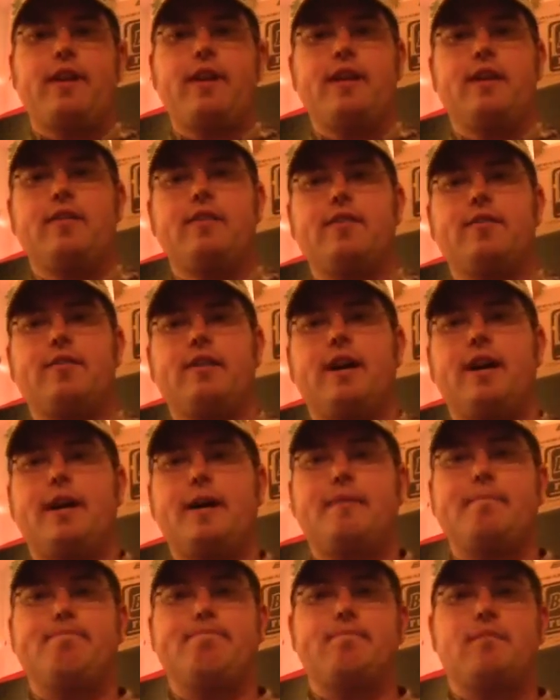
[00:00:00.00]
is
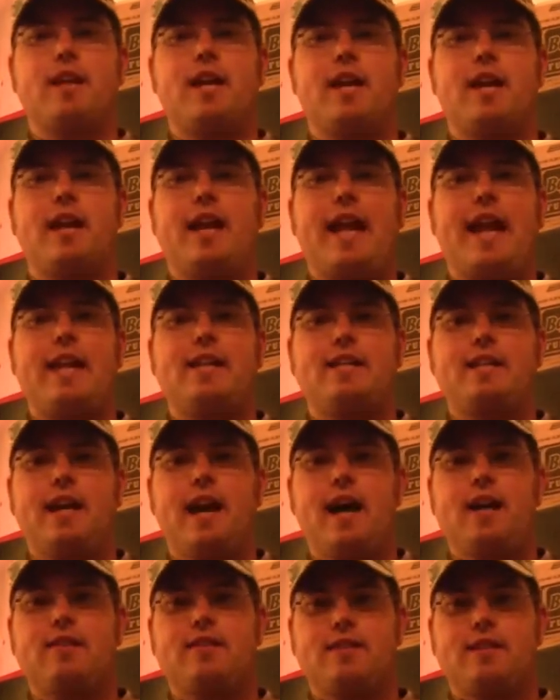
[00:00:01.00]
in an
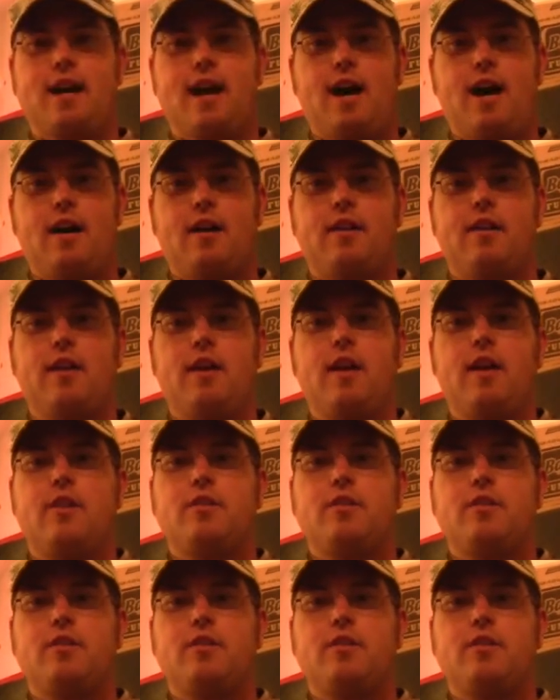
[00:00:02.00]
ATI stock,